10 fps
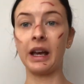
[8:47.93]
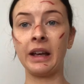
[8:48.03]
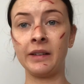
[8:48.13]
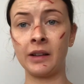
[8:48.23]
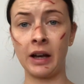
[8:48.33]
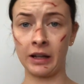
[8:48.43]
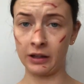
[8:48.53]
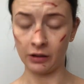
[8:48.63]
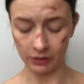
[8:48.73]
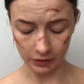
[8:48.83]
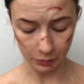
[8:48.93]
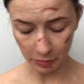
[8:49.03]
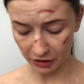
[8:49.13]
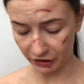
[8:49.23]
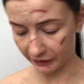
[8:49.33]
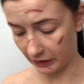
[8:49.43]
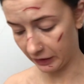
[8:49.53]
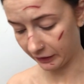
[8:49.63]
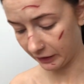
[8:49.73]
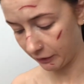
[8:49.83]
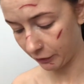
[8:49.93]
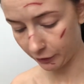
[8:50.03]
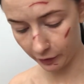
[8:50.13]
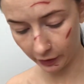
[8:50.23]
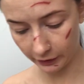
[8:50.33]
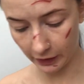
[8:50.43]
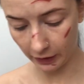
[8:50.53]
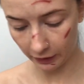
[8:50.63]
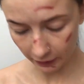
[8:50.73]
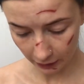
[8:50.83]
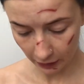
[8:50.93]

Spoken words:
is like, oh, you bitches ain't listening, for fuck's sake.